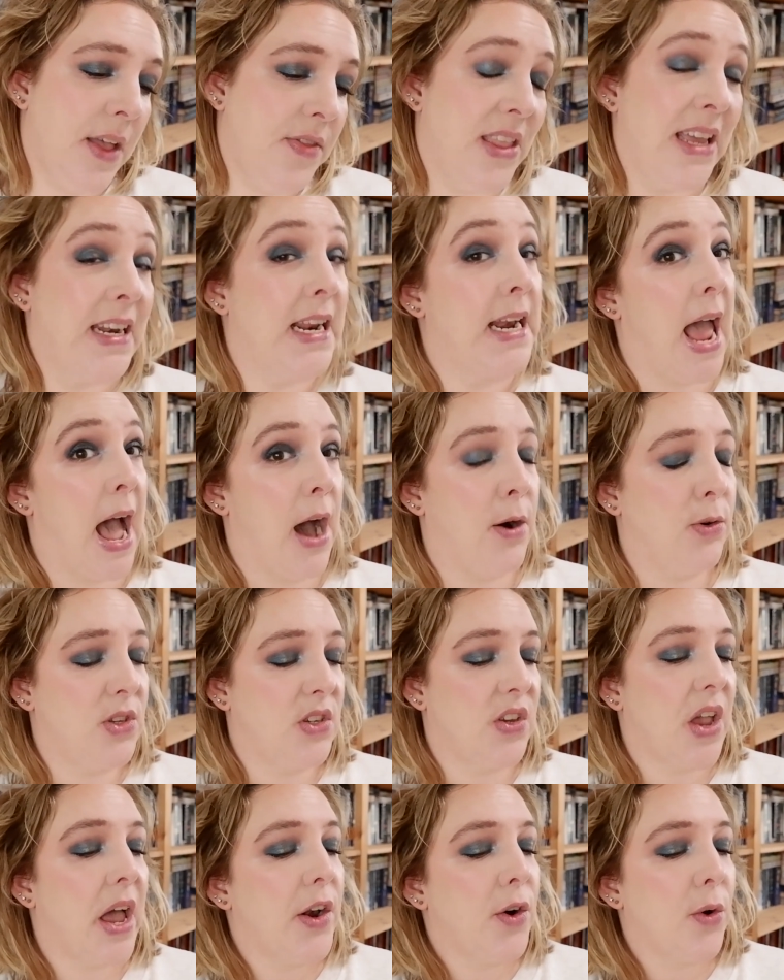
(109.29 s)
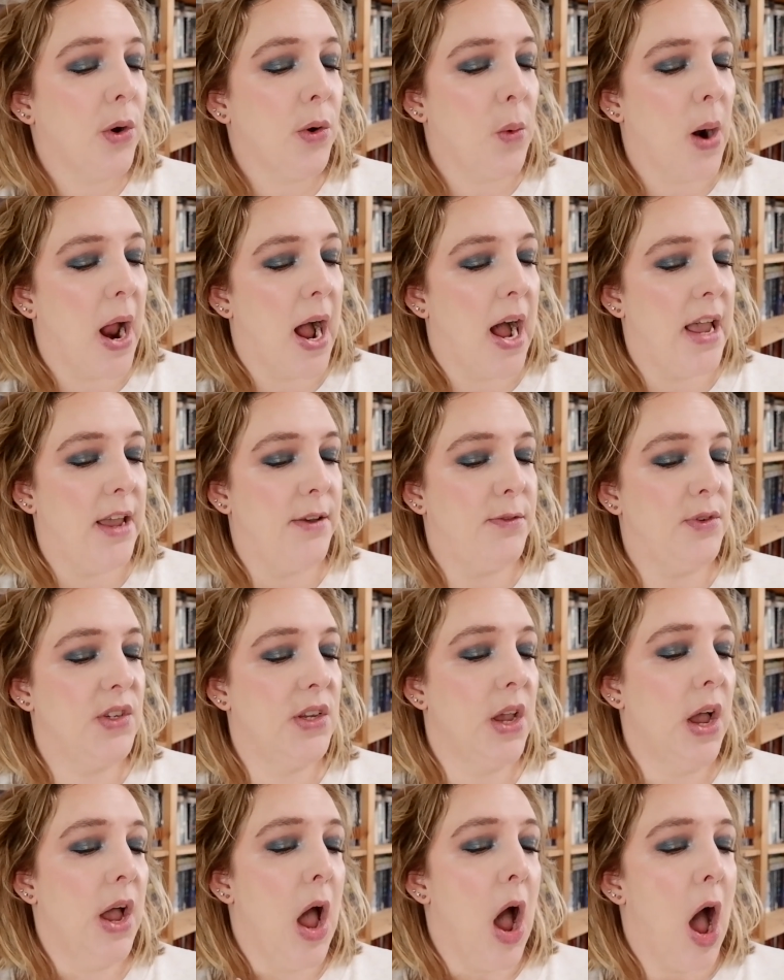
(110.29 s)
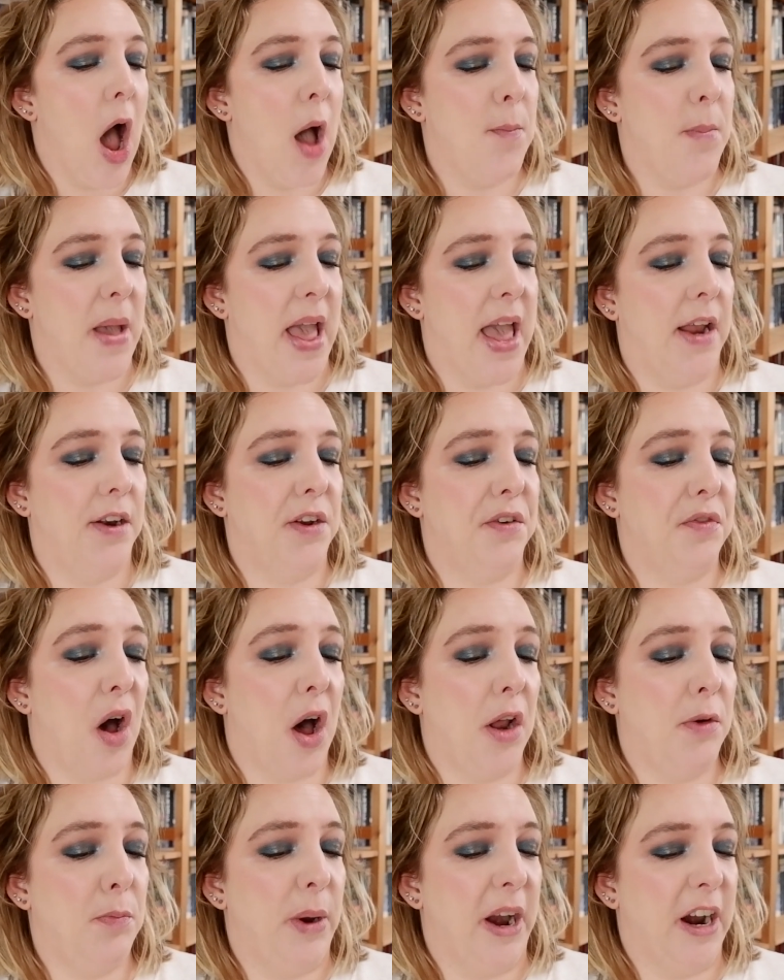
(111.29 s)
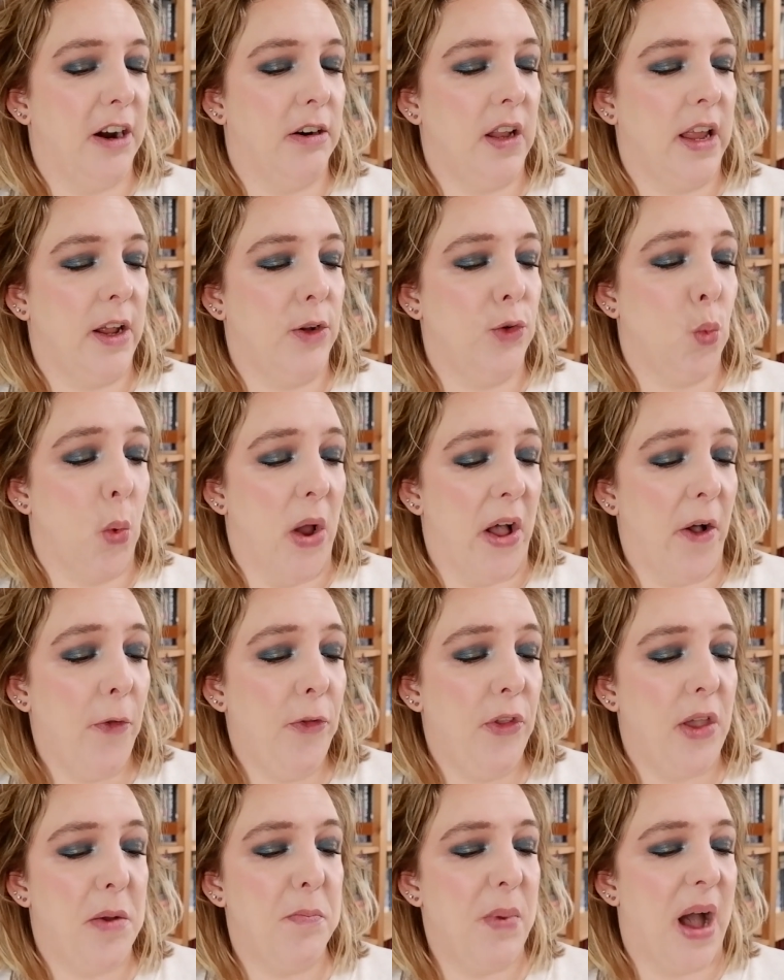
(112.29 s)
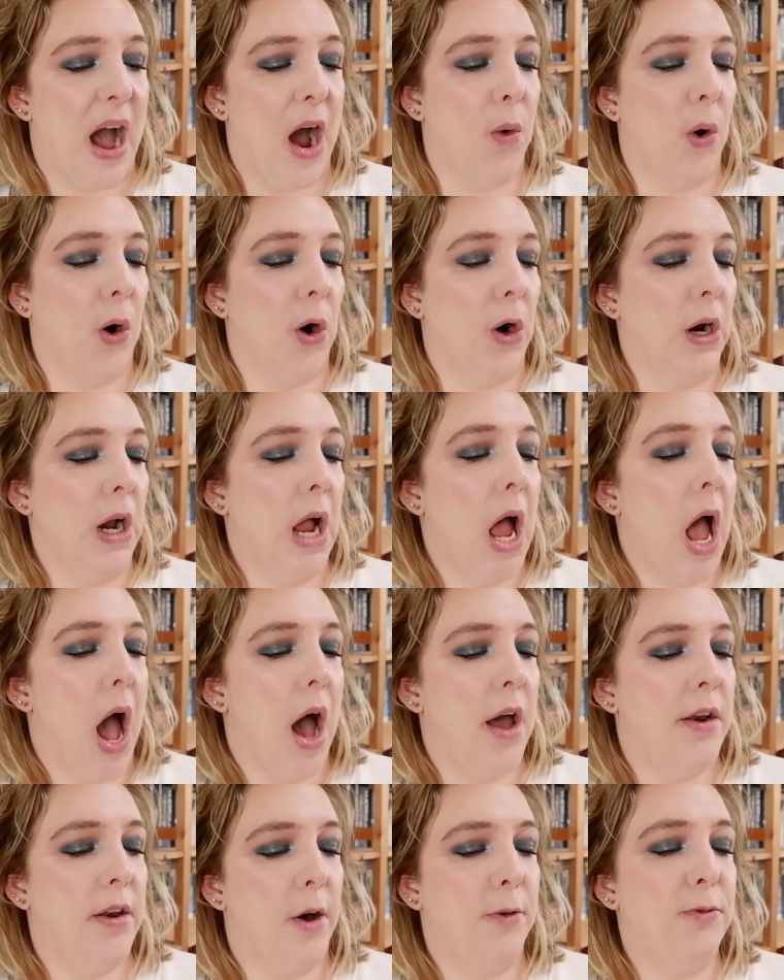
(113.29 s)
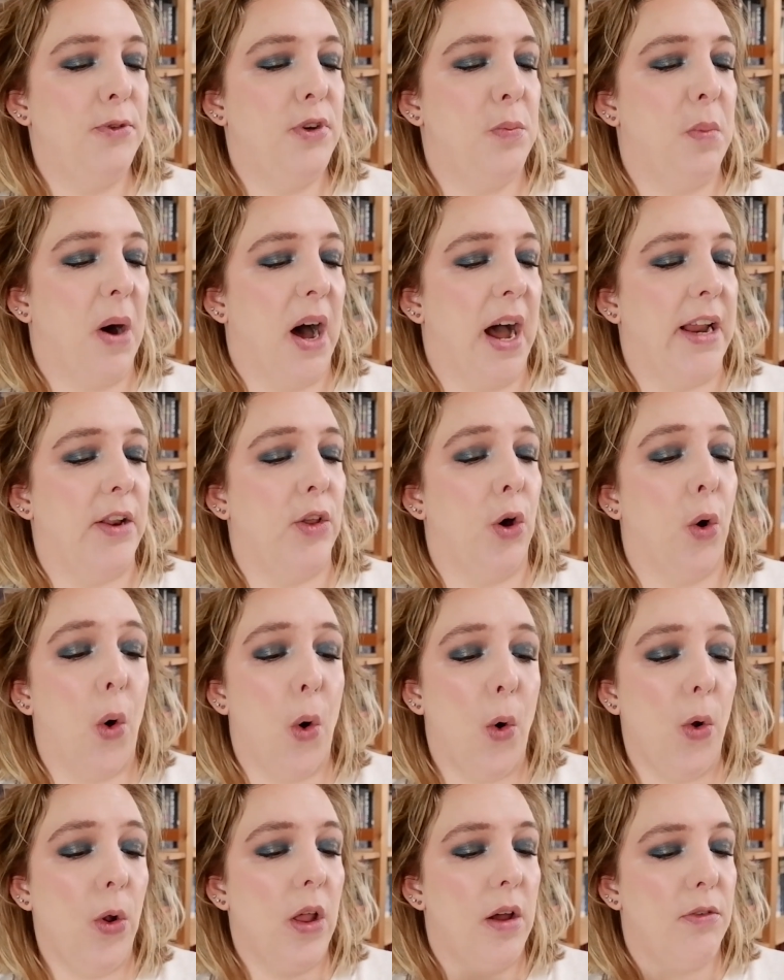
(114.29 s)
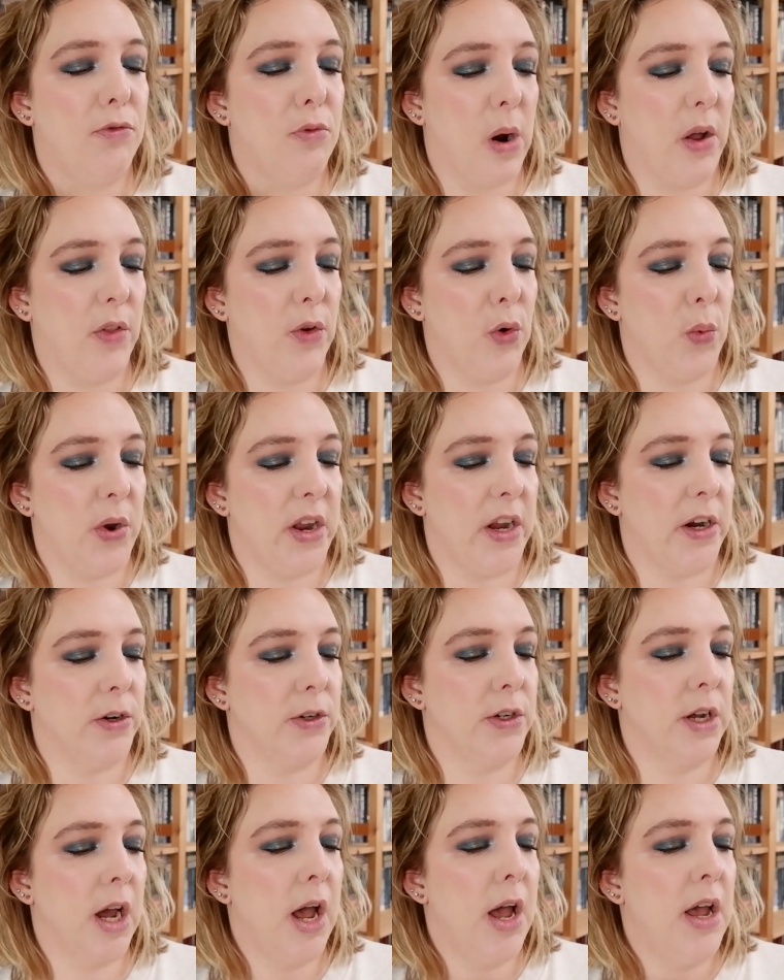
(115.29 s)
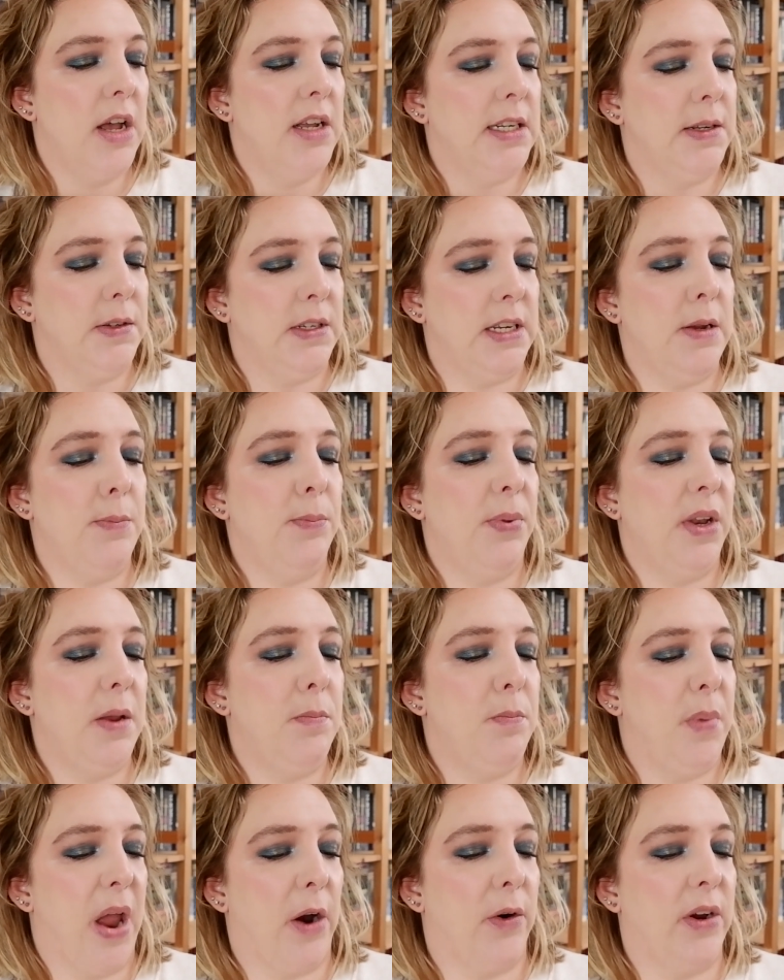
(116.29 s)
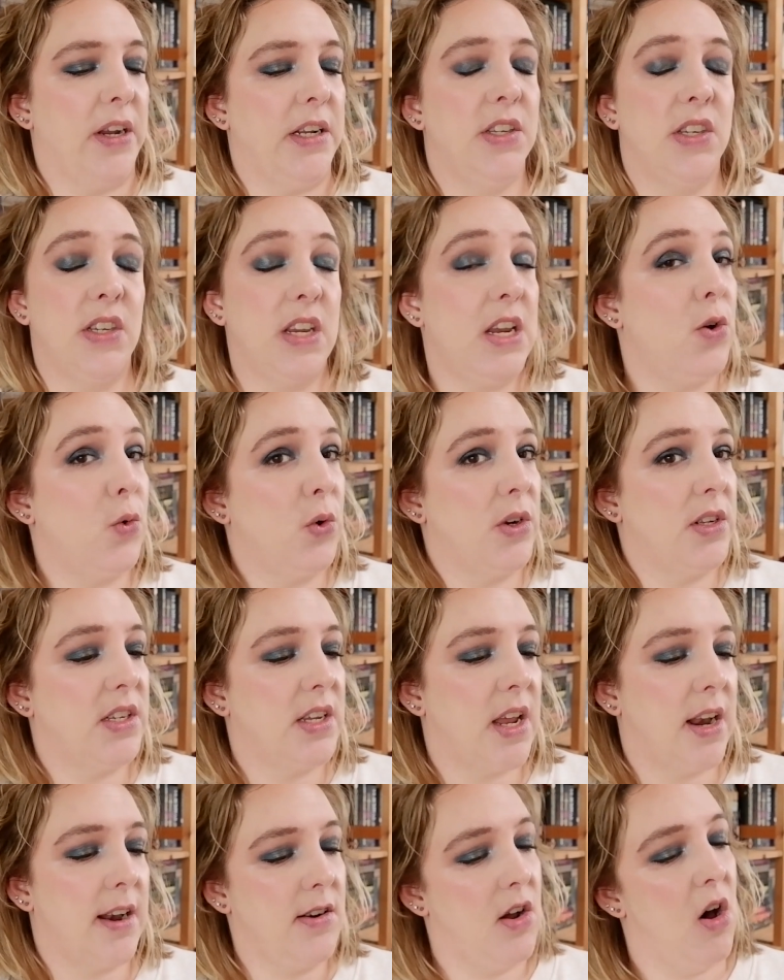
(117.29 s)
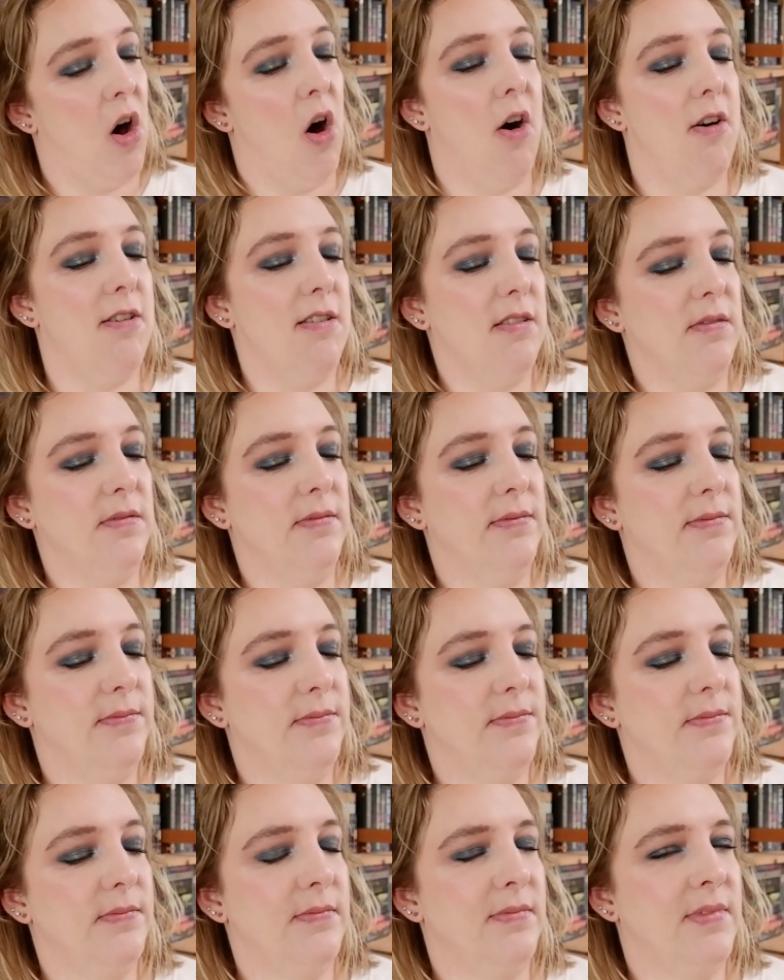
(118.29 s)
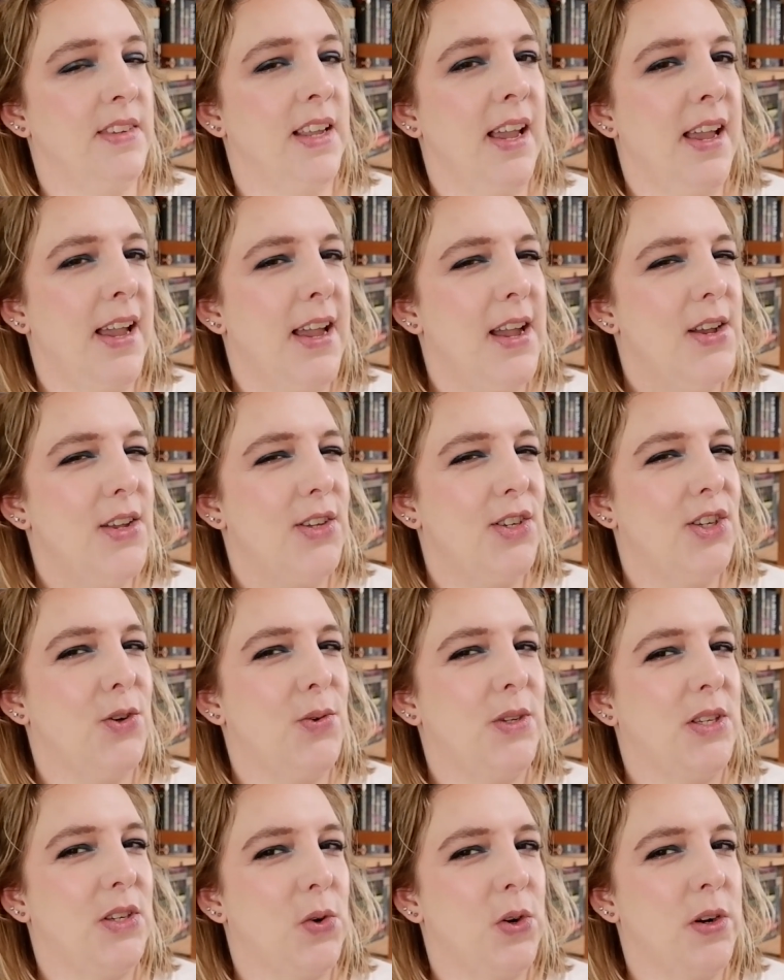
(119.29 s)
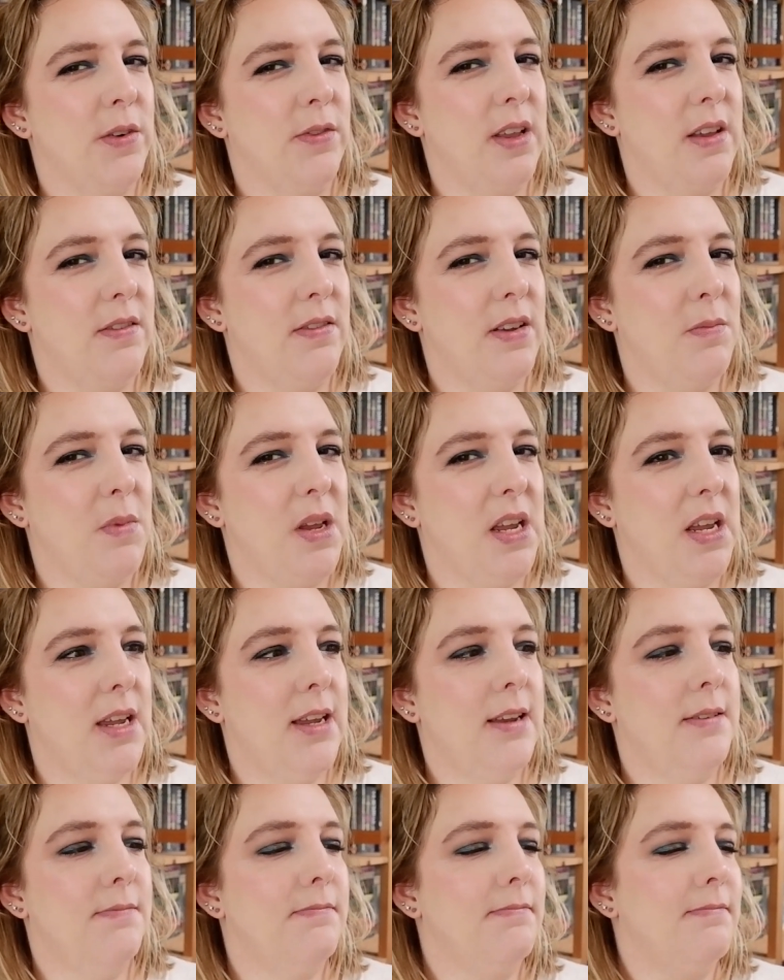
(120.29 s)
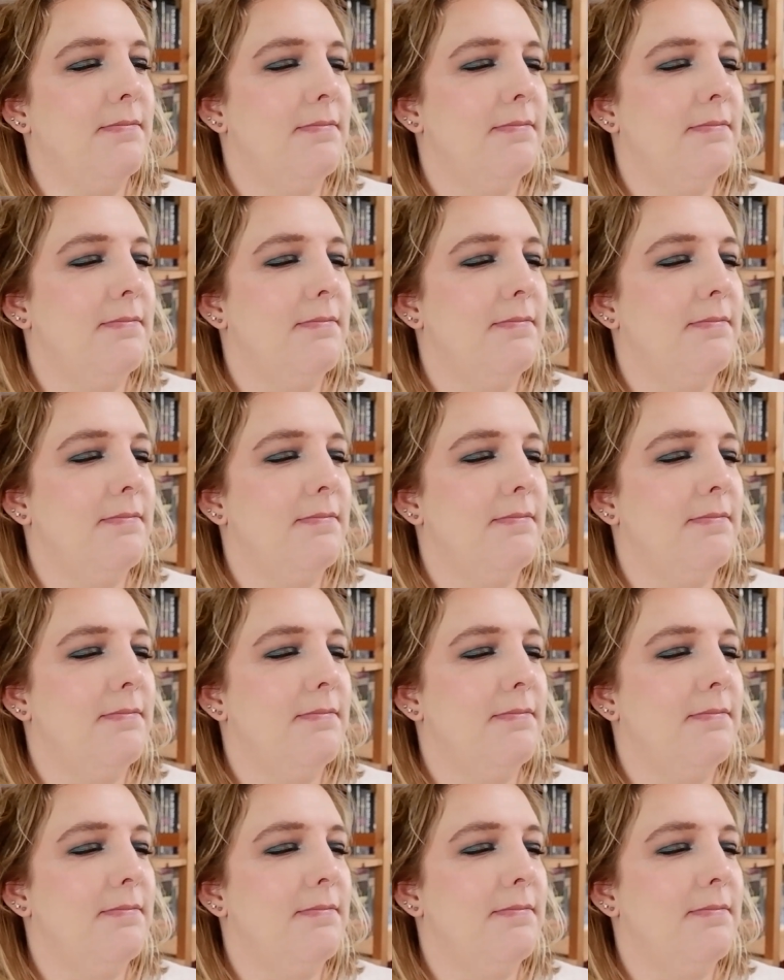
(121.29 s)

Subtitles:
Then an outsider arrives, a man of unparalleled wealth and power, enough to buy the whole of Rotherweird, deeply buried secrets and all. So it's sort of giving me